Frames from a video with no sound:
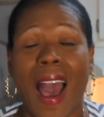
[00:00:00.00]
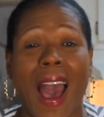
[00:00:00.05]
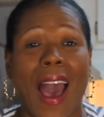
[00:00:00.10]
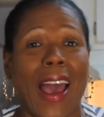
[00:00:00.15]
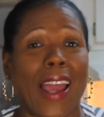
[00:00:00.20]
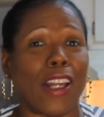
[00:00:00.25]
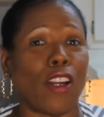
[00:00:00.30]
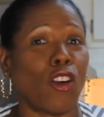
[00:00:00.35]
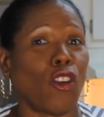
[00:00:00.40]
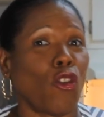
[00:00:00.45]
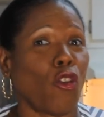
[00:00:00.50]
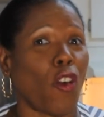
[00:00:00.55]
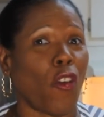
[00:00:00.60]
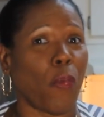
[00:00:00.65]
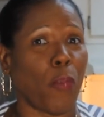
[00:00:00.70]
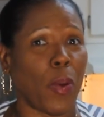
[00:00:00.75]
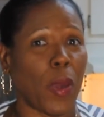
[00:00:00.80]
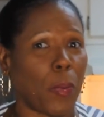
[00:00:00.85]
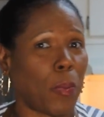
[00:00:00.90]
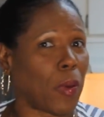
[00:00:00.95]
I don't know
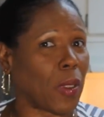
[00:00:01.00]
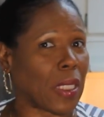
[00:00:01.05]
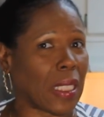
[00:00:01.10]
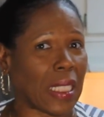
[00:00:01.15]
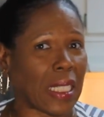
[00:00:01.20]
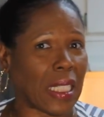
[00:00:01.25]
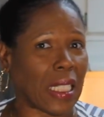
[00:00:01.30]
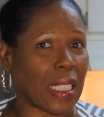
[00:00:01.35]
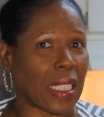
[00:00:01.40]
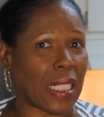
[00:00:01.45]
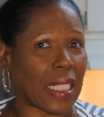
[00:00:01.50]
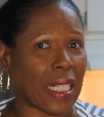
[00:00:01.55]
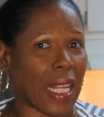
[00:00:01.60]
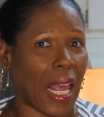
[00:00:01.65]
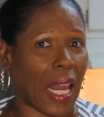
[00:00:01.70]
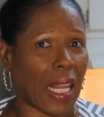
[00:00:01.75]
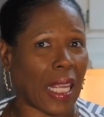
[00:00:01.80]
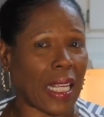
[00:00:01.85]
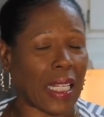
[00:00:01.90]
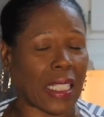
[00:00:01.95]
if people still
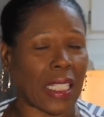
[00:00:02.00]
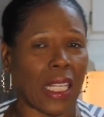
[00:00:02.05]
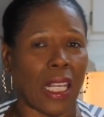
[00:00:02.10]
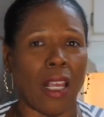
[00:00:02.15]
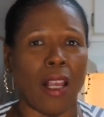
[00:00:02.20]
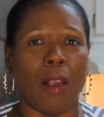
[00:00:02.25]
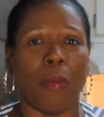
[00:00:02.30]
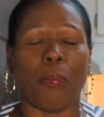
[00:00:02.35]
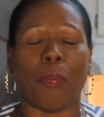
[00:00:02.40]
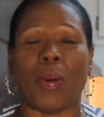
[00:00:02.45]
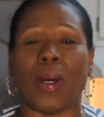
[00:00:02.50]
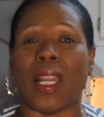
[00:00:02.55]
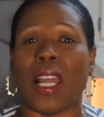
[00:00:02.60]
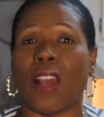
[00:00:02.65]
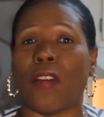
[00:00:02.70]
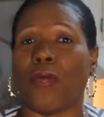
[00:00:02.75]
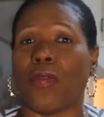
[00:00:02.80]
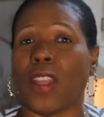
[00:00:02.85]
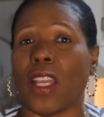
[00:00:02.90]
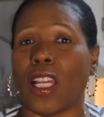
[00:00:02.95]
sell it, but
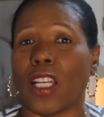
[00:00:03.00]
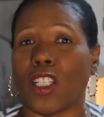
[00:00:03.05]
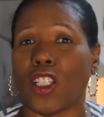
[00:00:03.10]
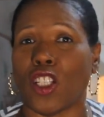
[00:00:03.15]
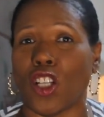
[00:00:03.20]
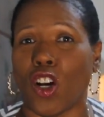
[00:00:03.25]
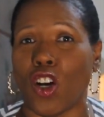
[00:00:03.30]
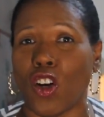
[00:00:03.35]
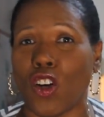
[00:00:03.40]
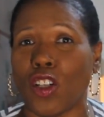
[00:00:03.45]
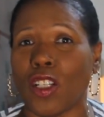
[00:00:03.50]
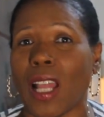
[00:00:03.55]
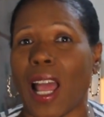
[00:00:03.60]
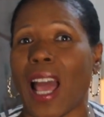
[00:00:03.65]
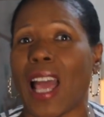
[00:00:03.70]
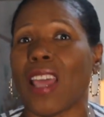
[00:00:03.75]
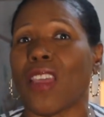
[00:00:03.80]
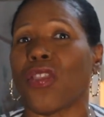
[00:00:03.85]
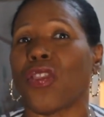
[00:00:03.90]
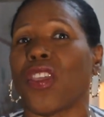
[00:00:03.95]
if they don't,
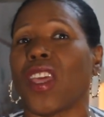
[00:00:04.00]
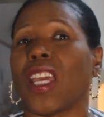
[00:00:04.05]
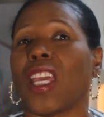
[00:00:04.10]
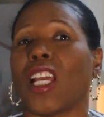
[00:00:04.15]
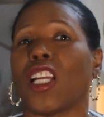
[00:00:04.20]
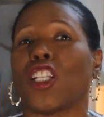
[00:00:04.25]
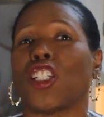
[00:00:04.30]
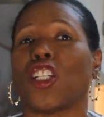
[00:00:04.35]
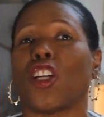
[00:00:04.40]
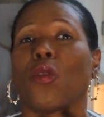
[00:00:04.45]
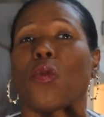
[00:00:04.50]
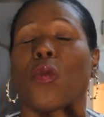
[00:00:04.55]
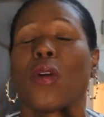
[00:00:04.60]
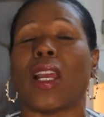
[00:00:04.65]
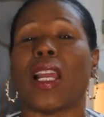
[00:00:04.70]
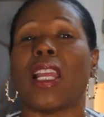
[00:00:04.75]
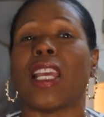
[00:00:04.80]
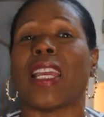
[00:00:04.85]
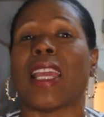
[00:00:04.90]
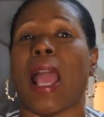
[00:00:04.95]
I think it should
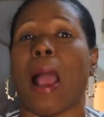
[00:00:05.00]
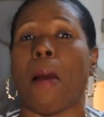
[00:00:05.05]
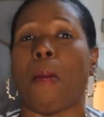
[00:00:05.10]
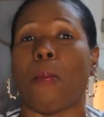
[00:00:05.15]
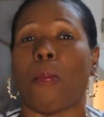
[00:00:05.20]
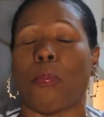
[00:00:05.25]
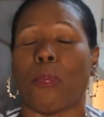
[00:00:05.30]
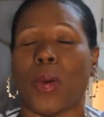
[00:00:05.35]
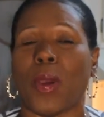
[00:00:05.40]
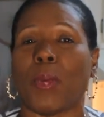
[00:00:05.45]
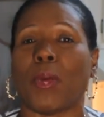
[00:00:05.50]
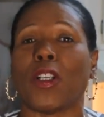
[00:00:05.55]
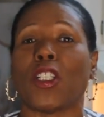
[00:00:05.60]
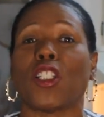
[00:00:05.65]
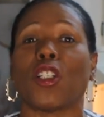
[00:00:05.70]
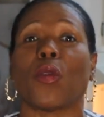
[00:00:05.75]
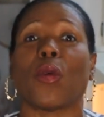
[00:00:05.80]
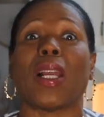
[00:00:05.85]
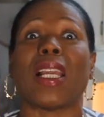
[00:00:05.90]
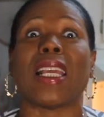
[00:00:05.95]
really get, people
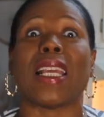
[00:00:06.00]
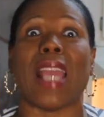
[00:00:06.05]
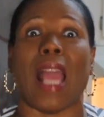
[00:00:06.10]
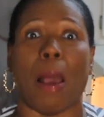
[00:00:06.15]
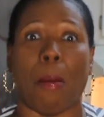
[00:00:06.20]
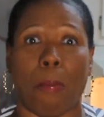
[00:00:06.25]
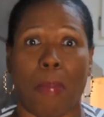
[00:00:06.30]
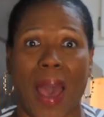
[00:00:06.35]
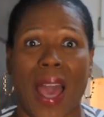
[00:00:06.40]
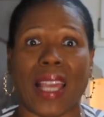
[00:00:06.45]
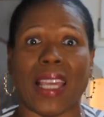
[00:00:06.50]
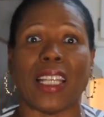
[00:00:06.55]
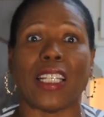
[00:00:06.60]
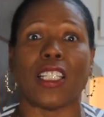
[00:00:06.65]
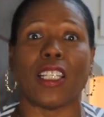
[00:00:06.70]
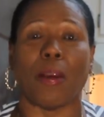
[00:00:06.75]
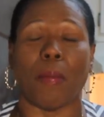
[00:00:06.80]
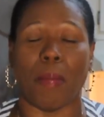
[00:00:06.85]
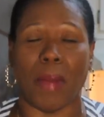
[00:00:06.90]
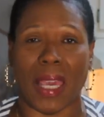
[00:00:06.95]
should really get back
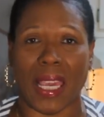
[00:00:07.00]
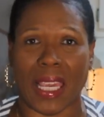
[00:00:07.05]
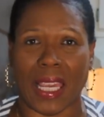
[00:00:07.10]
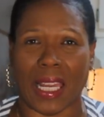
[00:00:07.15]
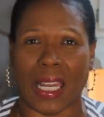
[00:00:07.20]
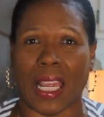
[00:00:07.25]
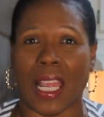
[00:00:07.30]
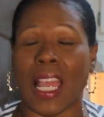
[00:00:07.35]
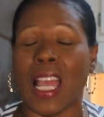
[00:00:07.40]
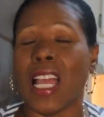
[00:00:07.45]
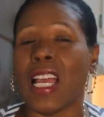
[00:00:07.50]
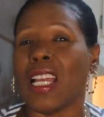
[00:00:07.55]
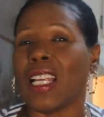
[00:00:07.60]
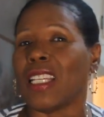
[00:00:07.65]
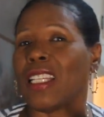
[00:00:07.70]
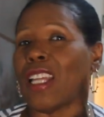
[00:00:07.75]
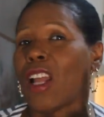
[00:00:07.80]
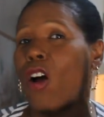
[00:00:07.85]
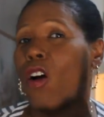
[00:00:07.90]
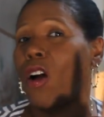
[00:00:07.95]
into making it.
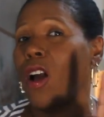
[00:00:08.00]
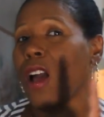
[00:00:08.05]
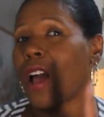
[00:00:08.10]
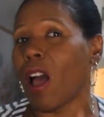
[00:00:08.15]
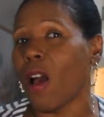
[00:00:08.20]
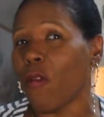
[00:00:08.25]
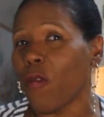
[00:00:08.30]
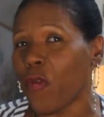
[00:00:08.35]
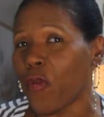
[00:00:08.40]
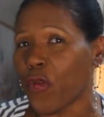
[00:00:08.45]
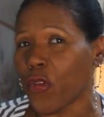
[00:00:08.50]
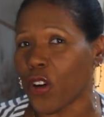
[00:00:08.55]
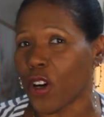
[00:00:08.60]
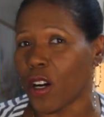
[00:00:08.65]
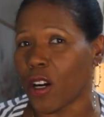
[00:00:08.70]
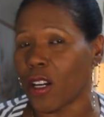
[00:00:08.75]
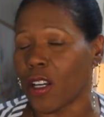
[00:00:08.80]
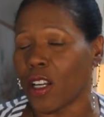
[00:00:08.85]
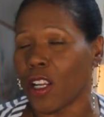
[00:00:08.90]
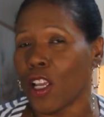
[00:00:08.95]
Now
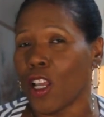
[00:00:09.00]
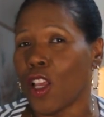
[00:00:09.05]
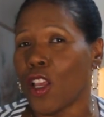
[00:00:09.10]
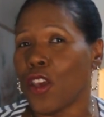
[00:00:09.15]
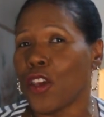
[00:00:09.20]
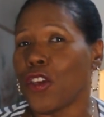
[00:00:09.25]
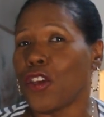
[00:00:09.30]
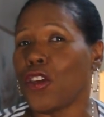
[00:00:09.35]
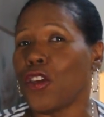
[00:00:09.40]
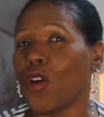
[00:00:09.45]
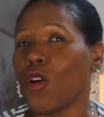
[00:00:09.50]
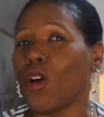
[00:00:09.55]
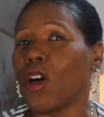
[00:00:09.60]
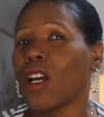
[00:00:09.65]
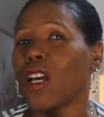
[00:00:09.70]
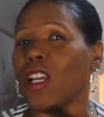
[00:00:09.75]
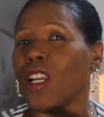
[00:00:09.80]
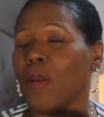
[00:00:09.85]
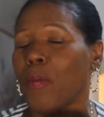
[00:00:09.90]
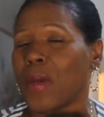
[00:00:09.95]
comfort,
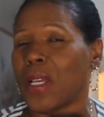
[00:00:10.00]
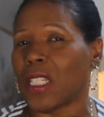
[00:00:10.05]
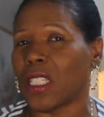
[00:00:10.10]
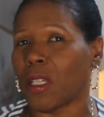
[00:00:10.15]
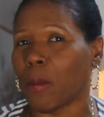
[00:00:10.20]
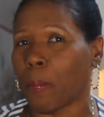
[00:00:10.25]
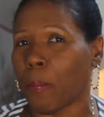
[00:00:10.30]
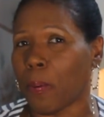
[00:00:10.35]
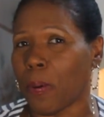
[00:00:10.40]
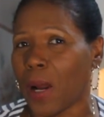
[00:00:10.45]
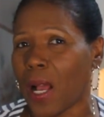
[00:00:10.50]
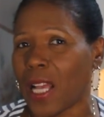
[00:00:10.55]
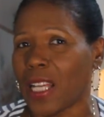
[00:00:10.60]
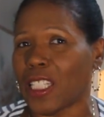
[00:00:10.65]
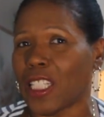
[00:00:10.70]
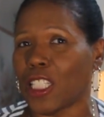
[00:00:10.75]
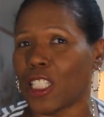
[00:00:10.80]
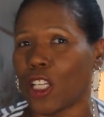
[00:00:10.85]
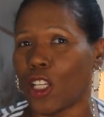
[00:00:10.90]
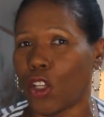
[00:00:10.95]
you're going to be
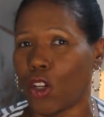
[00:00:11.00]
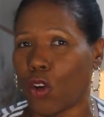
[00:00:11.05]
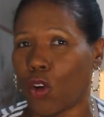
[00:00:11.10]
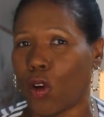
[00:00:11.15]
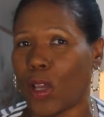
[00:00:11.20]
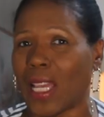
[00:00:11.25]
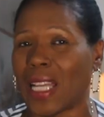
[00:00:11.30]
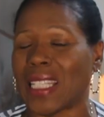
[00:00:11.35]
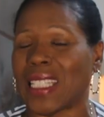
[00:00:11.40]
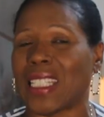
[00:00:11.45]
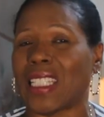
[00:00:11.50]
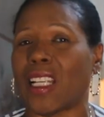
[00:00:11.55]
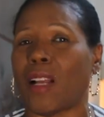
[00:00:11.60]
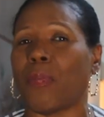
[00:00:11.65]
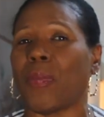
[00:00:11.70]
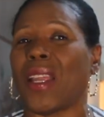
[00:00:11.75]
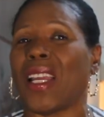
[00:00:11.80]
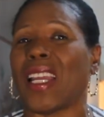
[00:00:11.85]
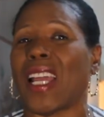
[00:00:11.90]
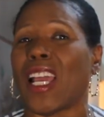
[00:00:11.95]
surprised to know, is
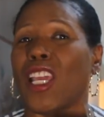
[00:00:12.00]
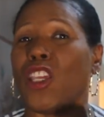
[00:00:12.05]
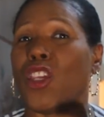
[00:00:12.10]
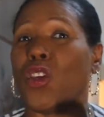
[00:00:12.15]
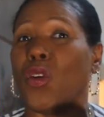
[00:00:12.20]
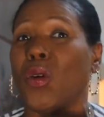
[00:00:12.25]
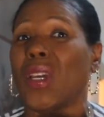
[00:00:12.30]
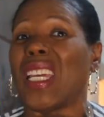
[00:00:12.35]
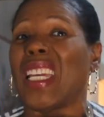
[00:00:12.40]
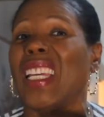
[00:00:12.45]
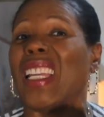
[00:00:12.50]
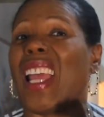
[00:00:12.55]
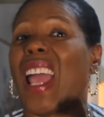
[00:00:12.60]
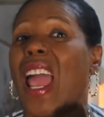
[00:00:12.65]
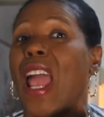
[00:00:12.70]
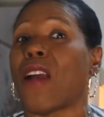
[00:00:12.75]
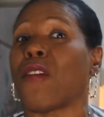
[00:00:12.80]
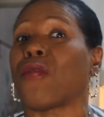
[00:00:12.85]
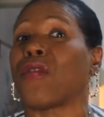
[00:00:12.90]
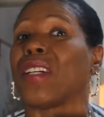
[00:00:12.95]
something that you eat
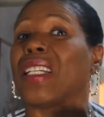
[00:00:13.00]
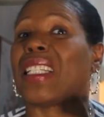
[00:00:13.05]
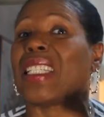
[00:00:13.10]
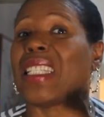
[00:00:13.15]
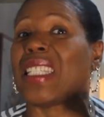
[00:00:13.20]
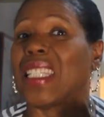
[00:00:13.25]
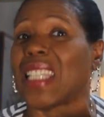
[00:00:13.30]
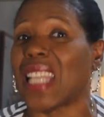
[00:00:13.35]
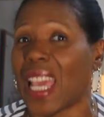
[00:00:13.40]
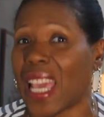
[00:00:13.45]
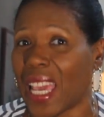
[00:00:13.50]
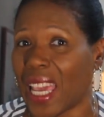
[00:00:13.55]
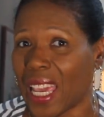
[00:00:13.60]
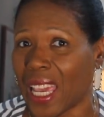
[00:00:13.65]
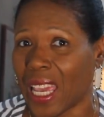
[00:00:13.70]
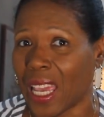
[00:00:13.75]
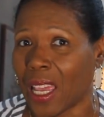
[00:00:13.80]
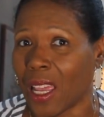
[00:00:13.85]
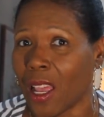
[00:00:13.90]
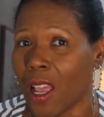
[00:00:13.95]
every
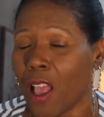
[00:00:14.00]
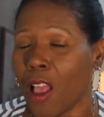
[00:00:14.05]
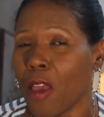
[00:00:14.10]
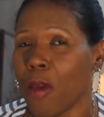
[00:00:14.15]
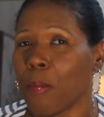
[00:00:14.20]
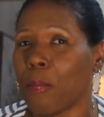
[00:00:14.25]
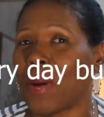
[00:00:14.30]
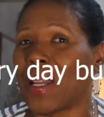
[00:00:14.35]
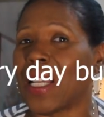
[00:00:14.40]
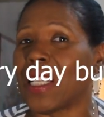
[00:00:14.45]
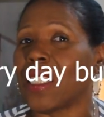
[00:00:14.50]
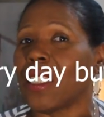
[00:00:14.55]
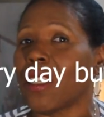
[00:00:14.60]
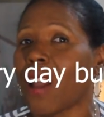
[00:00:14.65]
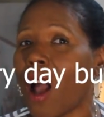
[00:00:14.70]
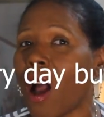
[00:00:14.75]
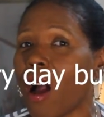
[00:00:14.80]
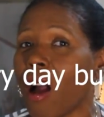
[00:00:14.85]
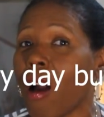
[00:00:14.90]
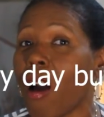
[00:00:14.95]
day, but it's
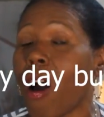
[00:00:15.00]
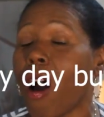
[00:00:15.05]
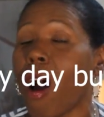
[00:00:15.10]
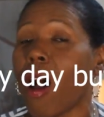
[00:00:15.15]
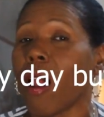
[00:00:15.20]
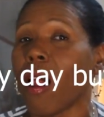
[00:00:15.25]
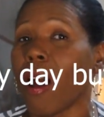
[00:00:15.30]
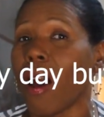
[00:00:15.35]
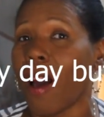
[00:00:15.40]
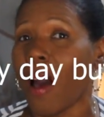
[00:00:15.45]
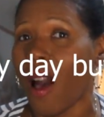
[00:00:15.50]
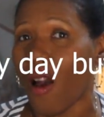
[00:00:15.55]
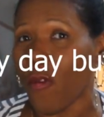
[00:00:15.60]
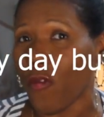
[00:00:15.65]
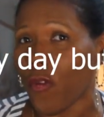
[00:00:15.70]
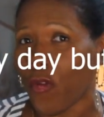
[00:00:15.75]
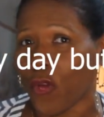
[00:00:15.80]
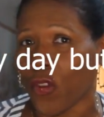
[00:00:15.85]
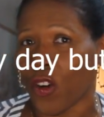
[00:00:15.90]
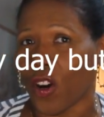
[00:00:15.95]
not called
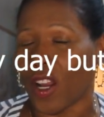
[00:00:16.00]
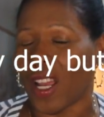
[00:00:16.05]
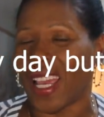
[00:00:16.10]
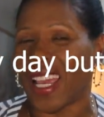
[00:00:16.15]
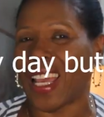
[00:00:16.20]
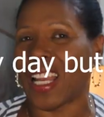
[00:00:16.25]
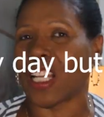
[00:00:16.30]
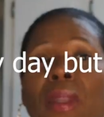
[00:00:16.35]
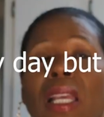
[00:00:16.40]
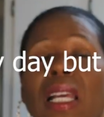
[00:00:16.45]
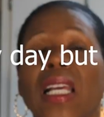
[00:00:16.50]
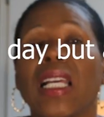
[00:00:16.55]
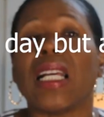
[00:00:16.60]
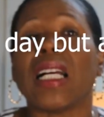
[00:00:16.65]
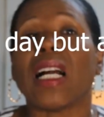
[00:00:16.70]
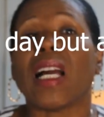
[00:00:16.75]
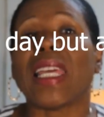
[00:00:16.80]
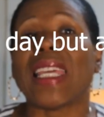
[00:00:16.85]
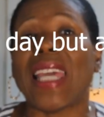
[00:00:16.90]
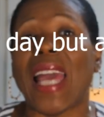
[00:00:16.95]
comfort, it's
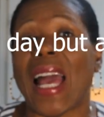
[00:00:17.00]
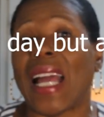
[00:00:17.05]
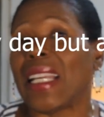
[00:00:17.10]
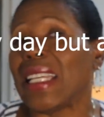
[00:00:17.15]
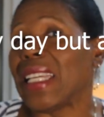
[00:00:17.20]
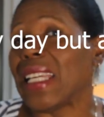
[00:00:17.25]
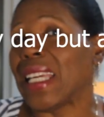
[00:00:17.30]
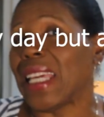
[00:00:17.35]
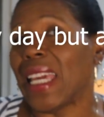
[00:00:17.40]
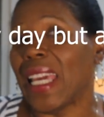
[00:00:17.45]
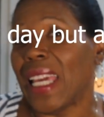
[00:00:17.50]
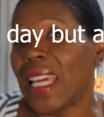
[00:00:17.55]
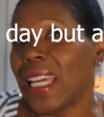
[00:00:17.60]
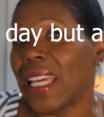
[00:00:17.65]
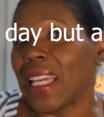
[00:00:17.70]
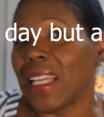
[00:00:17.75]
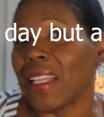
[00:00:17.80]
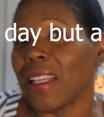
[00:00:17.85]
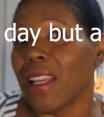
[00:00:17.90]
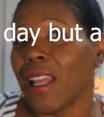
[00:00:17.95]
candy
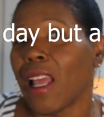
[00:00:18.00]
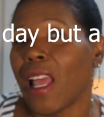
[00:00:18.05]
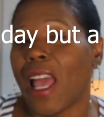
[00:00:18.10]
cane.